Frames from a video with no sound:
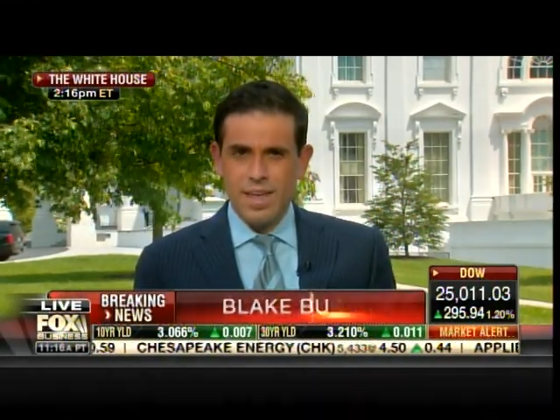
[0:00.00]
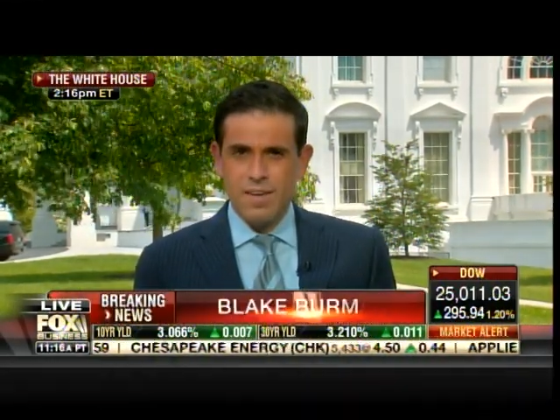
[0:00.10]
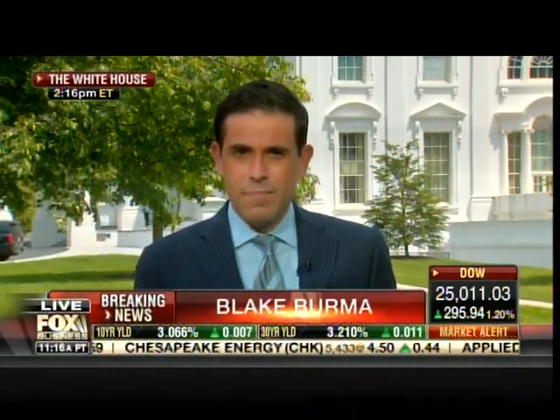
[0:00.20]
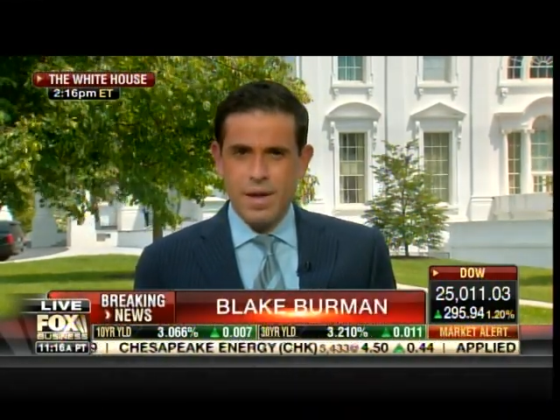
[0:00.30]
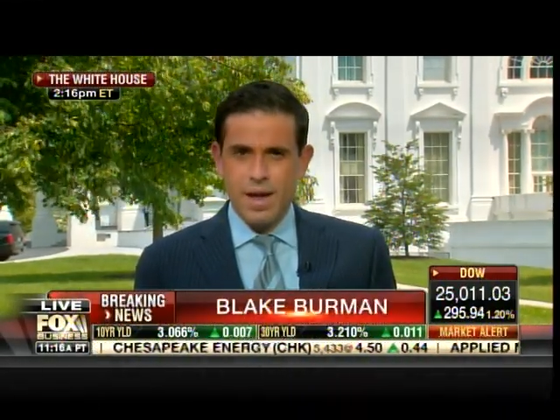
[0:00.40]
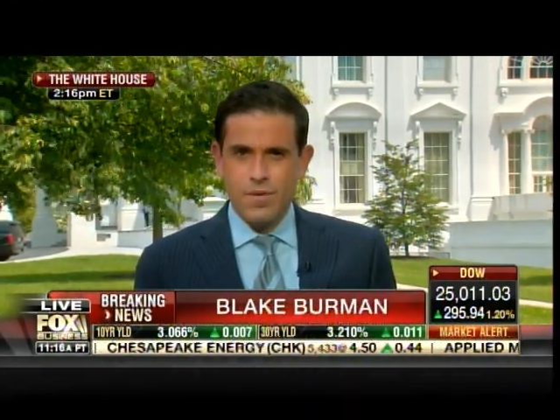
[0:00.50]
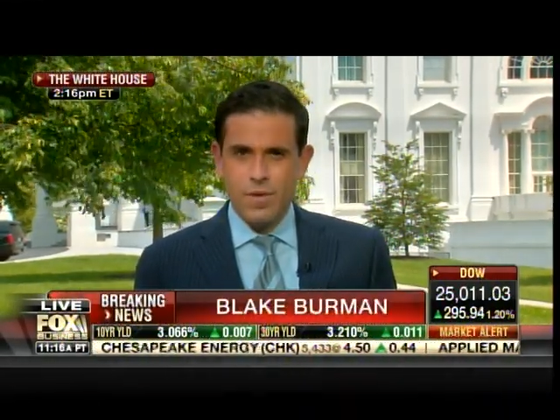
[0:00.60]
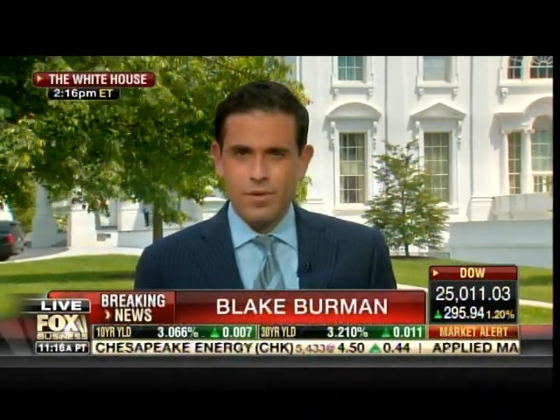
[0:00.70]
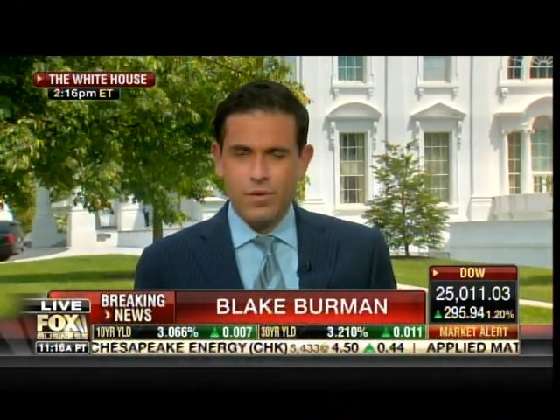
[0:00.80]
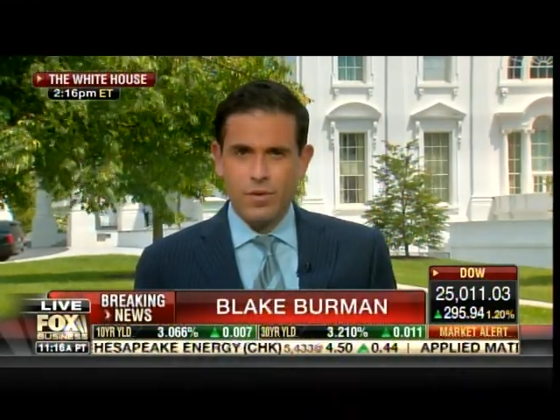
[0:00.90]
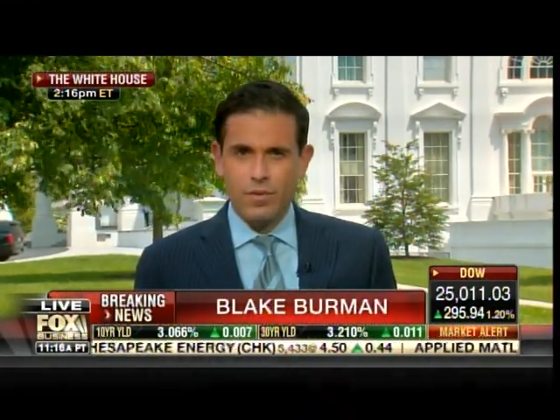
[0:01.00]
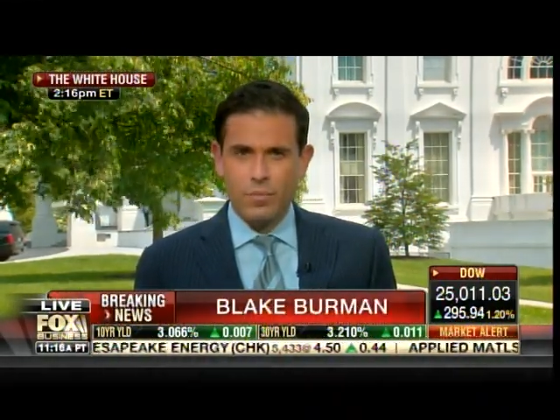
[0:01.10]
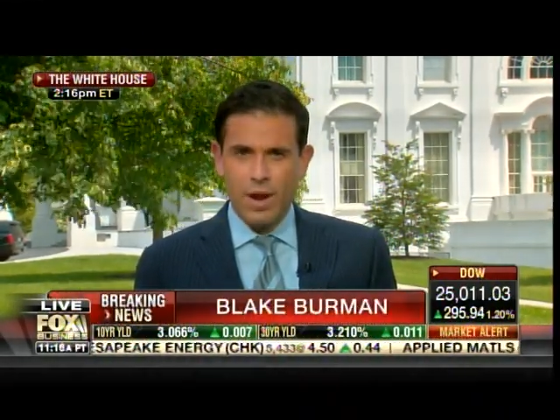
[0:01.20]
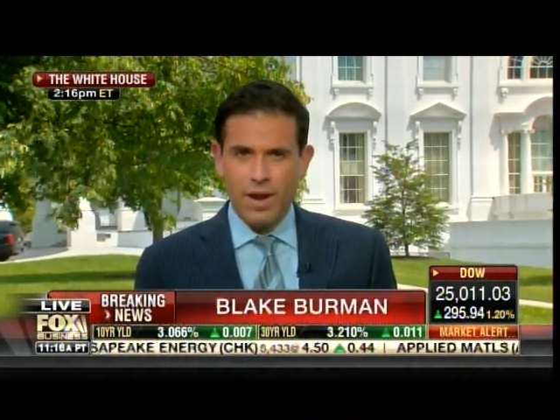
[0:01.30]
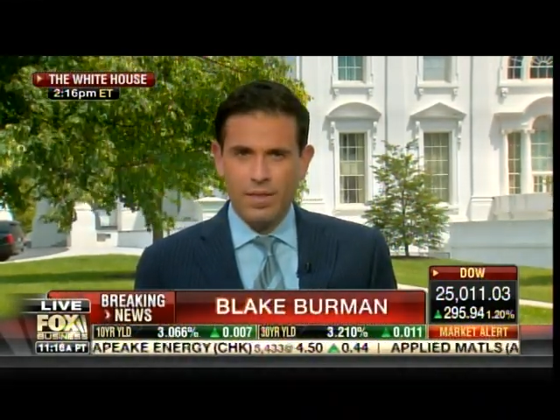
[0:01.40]
the FBI director
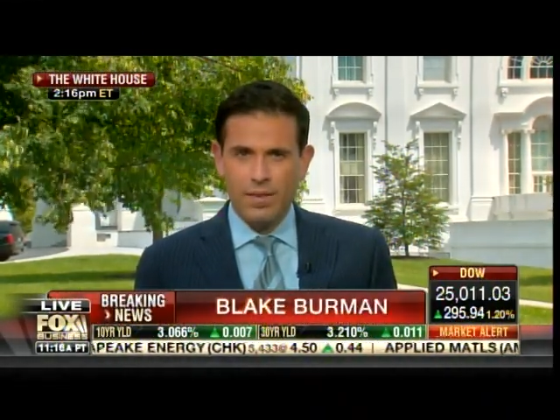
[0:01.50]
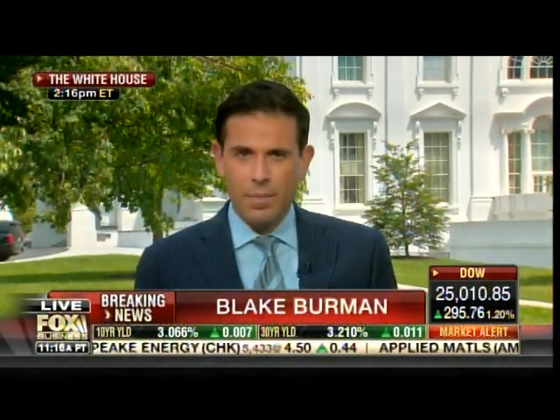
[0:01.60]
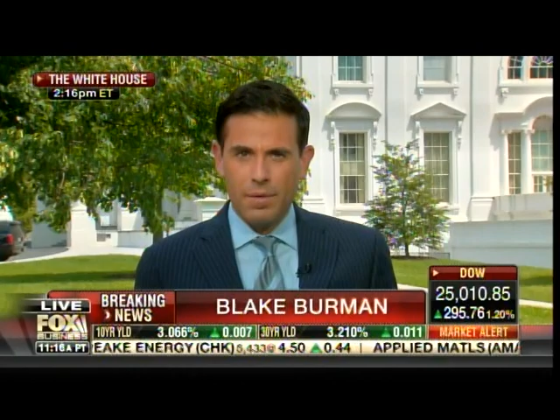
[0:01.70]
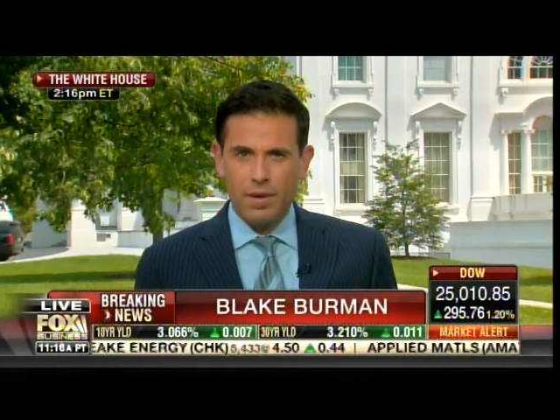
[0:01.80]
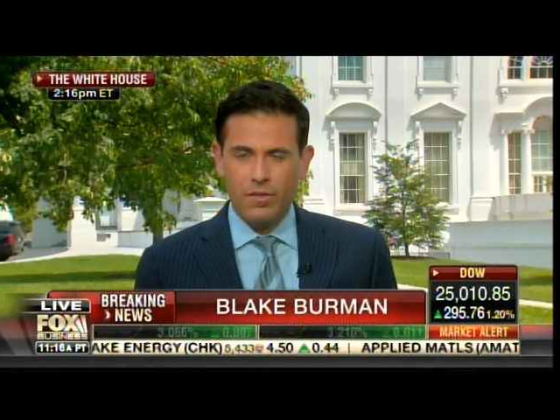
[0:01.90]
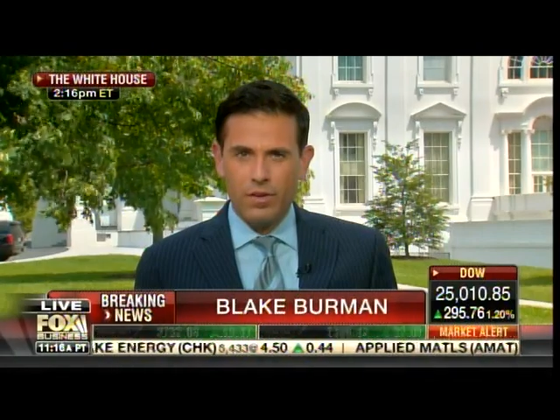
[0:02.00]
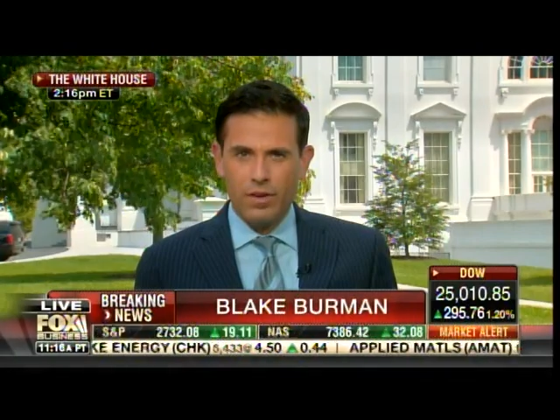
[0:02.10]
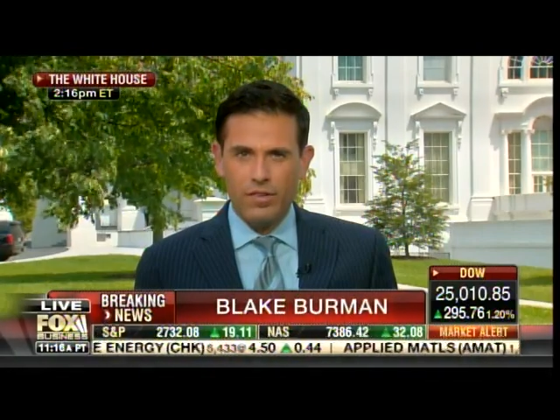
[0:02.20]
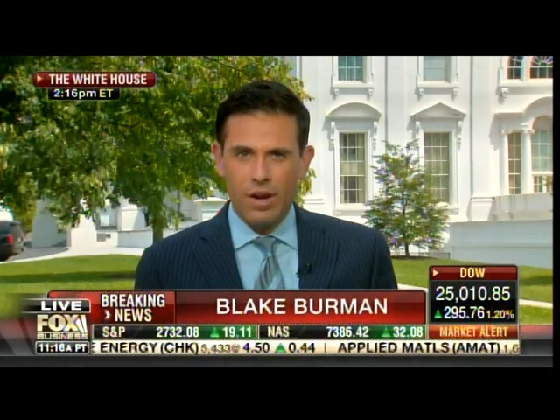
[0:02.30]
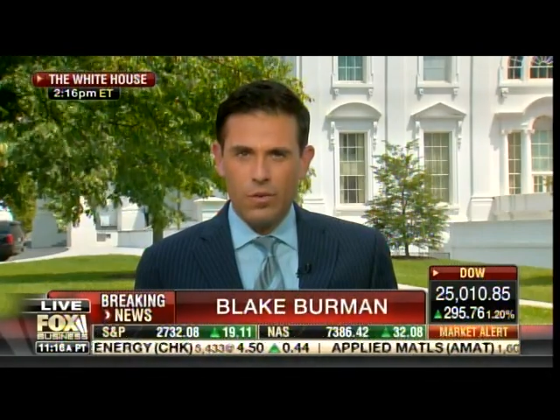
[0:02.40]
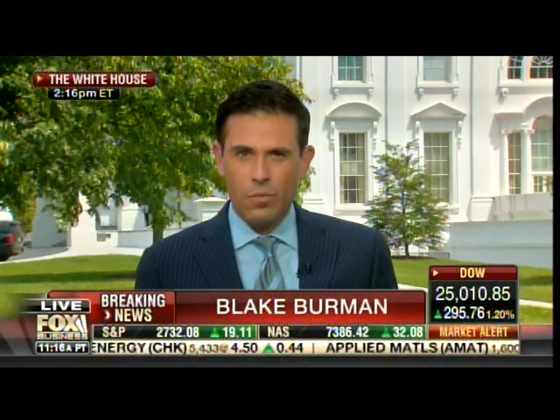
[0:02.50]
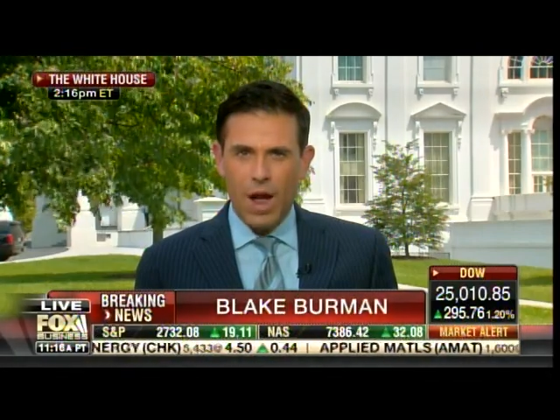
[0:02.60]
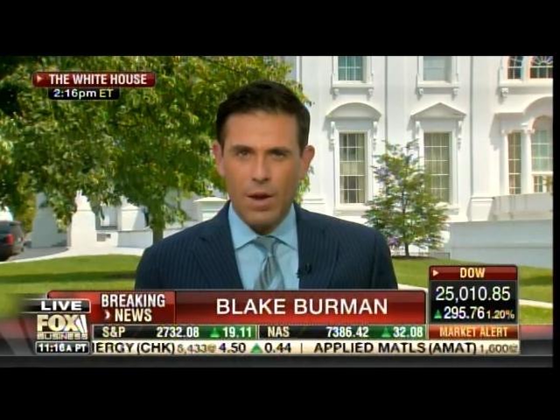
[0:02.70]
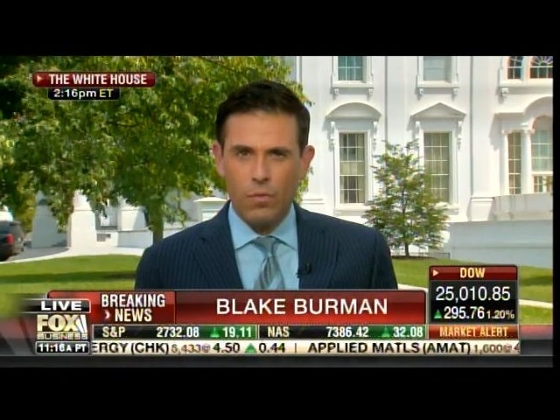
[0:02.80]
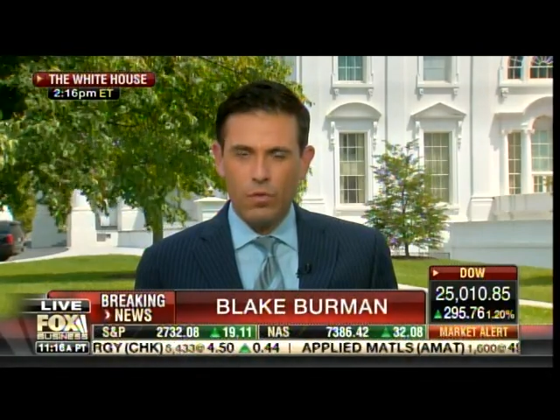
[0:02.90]
Chris Wray, and the deputy attorney general
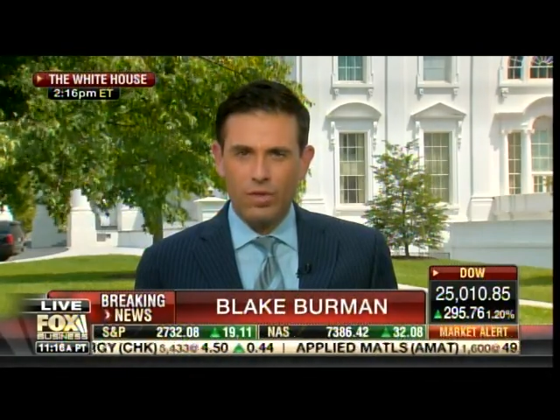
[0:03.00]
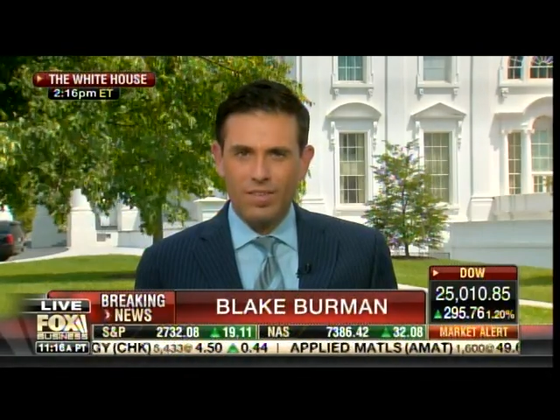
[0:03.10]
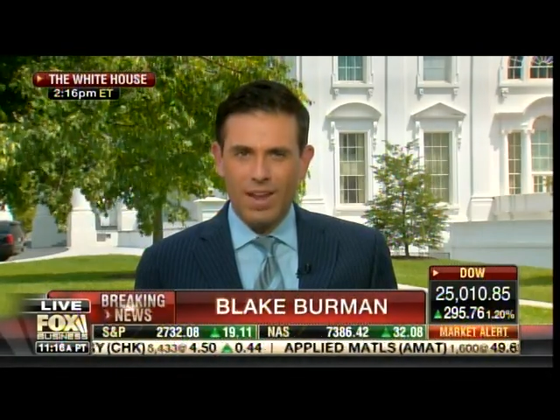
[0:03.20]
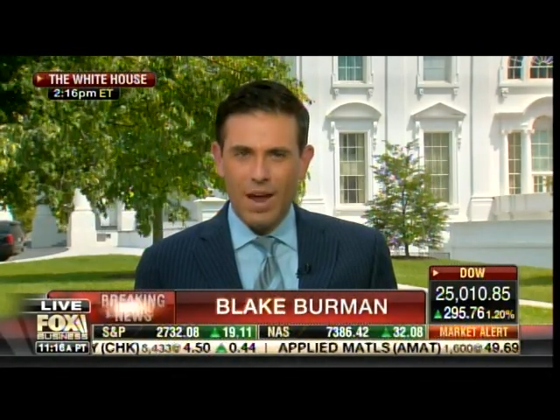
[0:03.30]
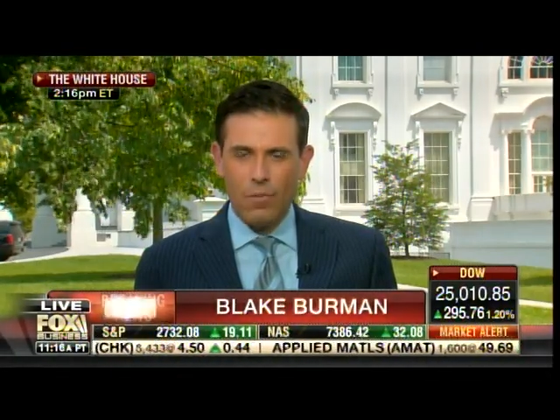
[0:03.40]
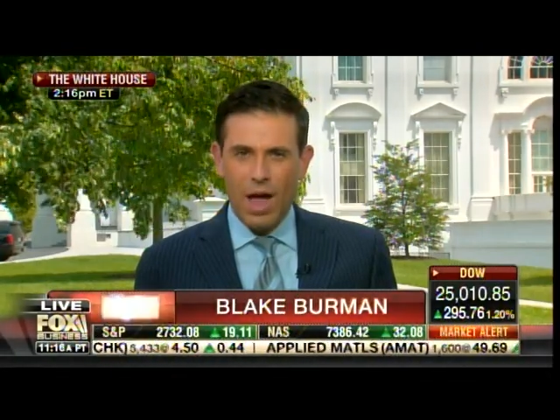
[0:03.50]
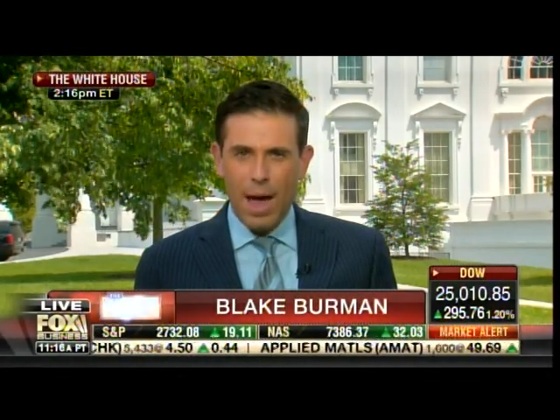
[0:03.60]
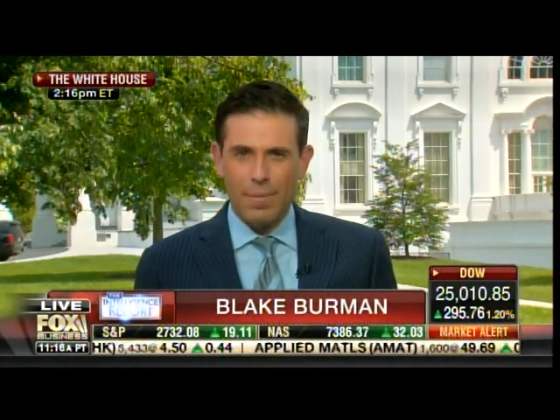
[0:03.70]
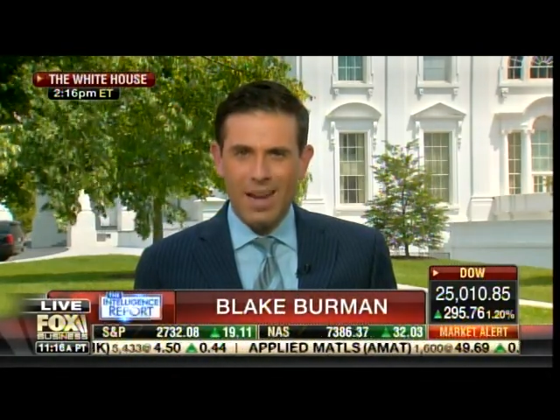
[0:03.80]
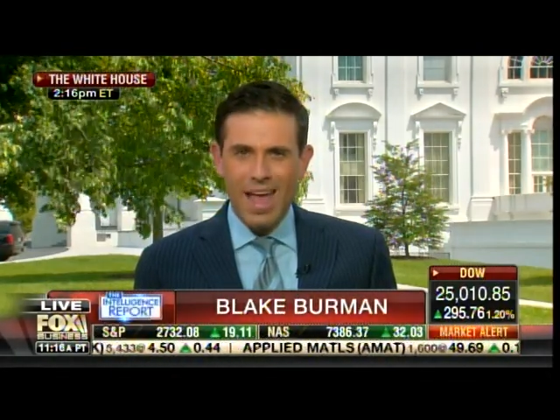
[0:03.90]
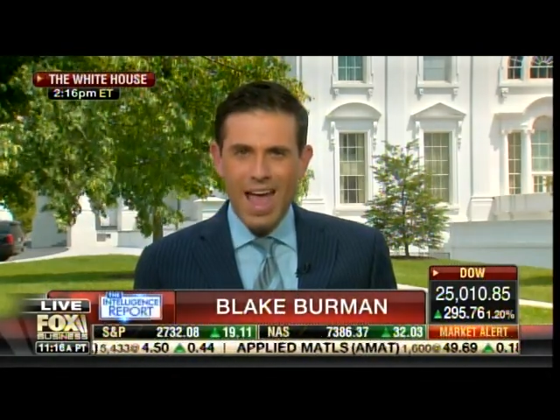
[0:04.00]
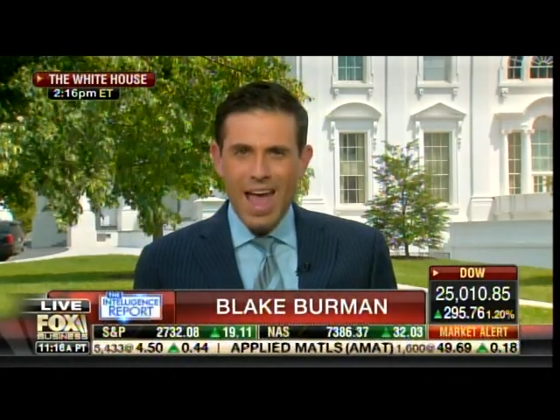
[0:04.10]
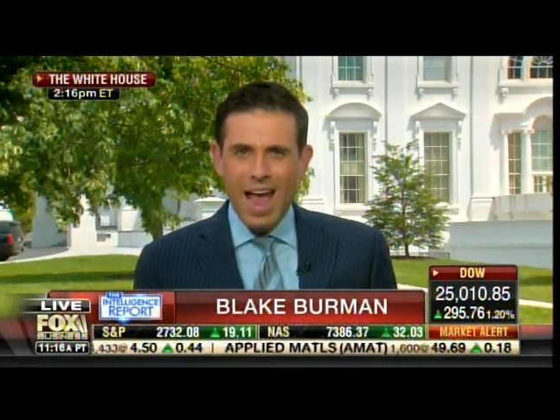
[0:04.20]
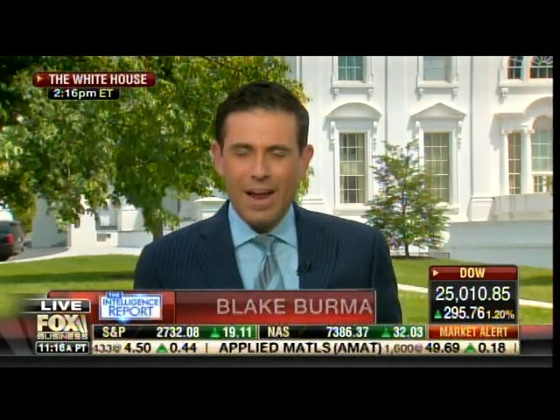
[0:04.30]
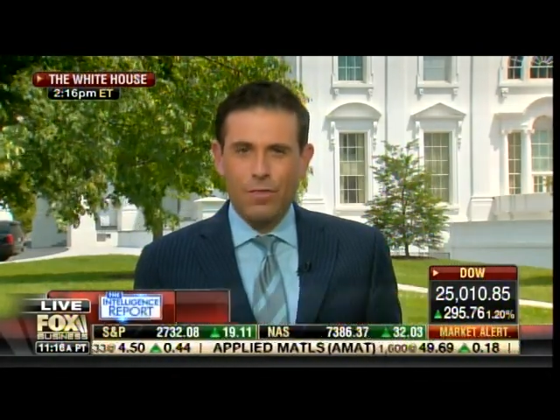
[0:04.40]
Rod Rosenstein will happen at